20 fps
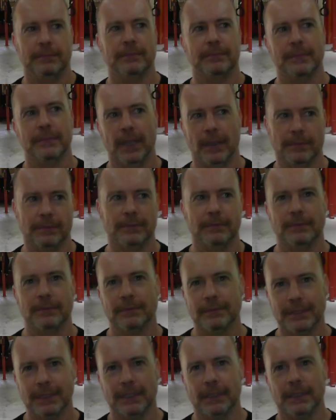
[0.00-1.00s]
well,
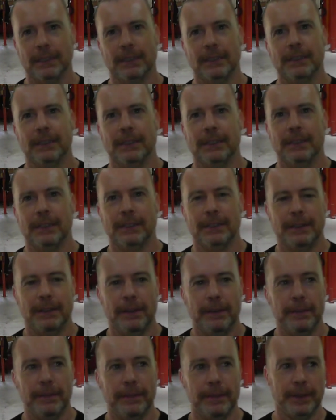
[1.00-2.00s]

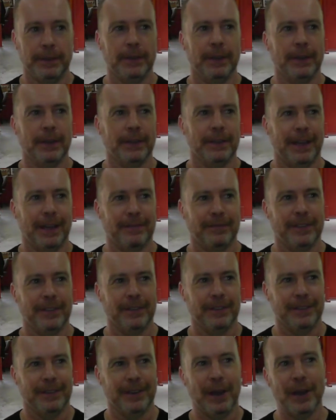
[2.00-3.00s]
then you're going to have
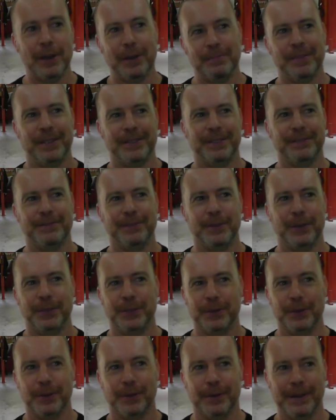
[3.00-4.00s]
to hope that you've got
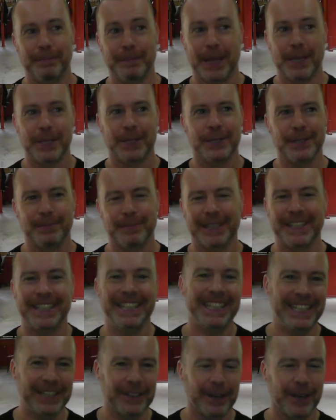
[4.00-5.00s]
your magical
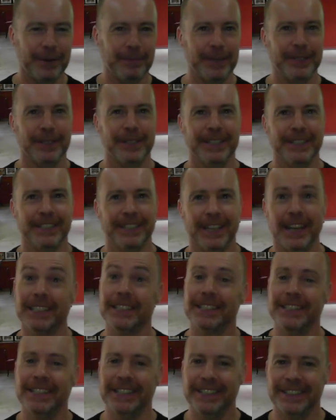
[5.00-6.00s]
bikini armor
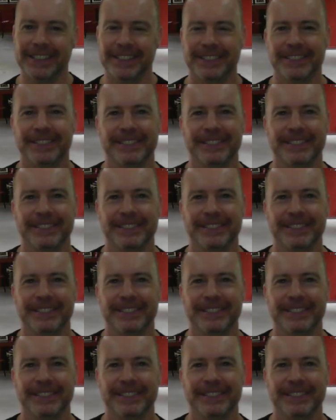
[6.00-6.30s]
underneath.